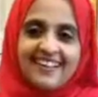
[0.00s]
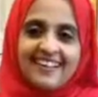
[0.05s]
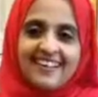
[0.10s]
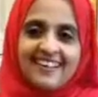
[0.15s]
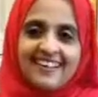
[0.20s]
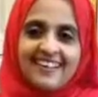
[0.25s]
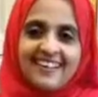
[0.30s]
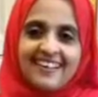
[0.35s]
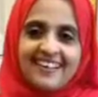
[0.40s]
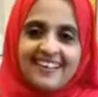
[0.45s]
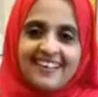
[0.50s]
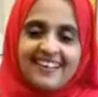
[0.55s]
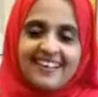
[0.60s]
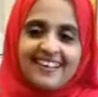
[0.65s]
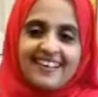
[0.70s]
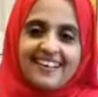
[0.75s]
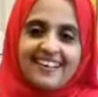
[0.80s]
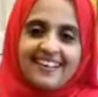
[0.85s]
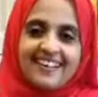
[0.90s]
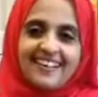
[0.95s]

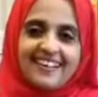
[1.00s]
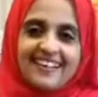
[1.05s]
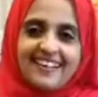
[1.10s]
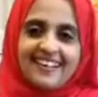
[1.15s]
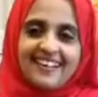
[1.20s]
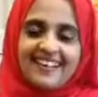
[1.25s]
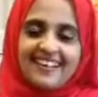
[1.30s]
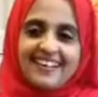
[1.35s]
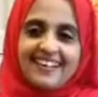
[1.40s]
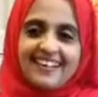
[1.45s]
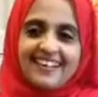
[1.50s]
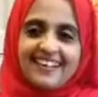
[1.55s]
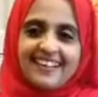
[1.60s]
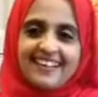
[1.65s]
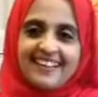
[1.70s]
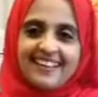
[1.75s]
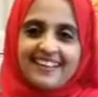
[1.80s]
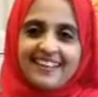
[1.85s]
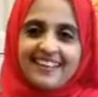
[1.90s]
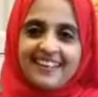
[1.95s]

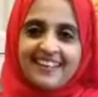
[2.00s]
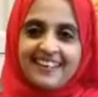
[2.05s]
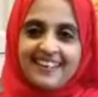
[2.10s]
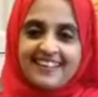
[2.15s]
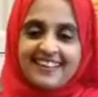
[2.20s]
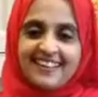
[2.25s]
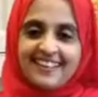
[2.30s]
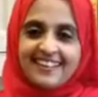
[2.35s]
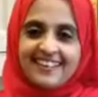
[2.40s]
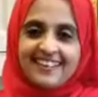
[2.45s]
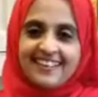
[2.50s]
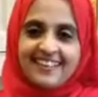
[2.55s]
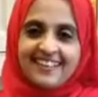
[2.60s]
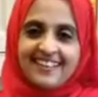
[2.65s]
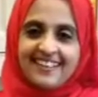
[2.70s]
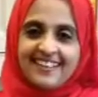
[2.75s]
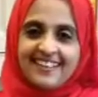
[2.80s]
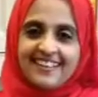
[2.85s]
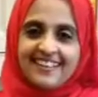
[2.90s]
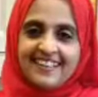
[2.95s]

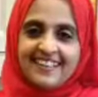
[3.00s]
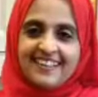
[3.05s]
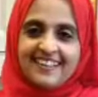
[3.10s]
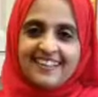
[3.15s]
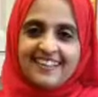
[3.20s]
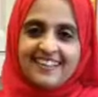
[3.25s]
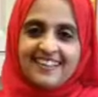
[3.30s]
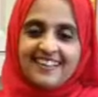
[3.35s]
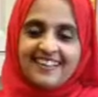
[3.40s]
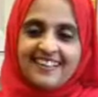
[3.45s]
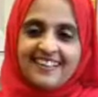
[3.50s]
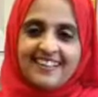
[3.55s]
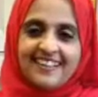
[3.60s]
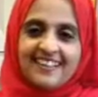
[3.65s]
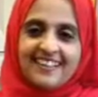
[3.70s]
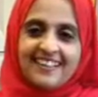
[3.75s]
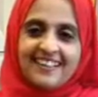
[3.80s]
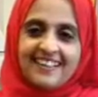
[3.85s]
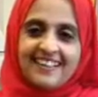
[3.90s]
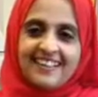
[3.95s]

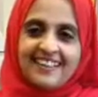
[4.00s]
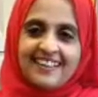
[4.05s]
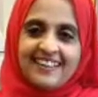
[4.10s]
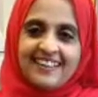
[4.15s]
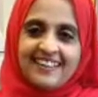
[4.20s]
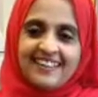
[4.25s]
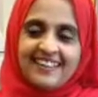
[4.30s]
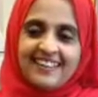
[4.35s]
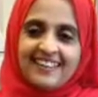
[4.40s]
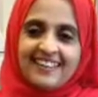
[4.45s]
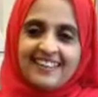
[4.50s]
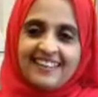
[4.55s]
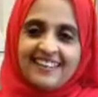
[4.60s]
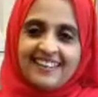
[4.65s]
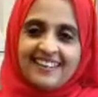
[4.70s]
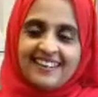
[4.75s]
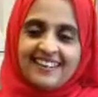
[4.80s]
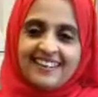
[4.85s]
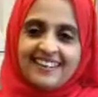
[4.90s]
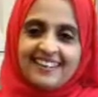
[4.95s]

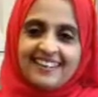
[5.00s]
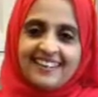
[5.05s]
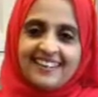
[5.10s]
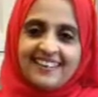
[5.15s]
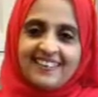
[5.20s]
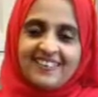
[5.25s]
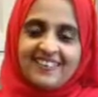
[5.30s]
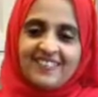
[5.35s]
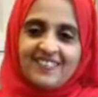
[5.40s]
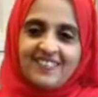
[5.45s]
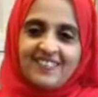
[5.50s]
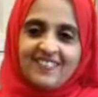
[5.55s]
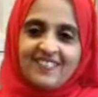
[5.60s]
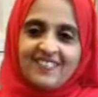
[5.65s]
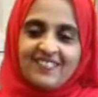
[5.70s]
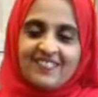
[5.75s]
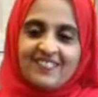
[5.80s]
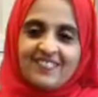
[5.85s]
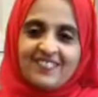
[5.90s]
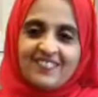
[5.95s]

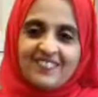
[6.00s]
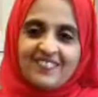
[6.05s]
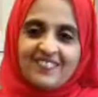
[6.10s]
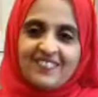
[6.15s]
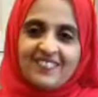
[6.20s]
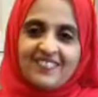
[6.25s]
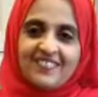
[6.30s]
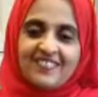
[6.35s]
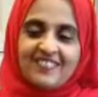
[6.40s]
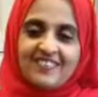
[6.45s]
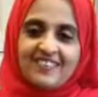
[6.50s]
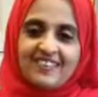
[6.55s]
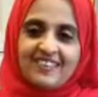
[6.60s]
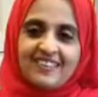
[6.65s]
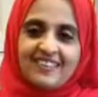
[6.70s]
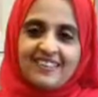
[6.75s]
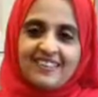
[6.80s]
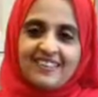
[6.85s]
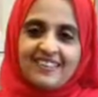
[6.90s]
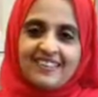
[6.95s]

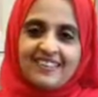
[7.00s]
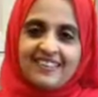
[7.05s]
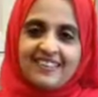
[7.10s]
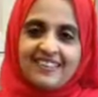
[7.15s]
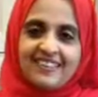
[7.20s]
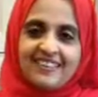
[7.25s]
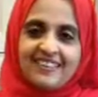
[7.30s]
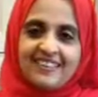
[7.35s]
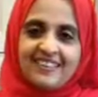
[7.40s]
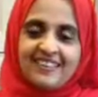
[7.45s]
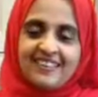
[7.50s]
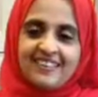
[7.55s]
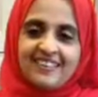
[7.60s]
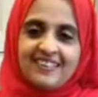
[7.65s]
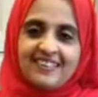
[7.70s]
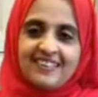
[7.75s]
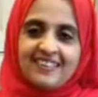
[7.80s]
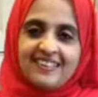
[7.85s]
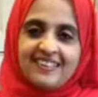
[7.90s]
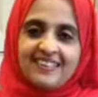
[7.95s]
The person shown says nothing.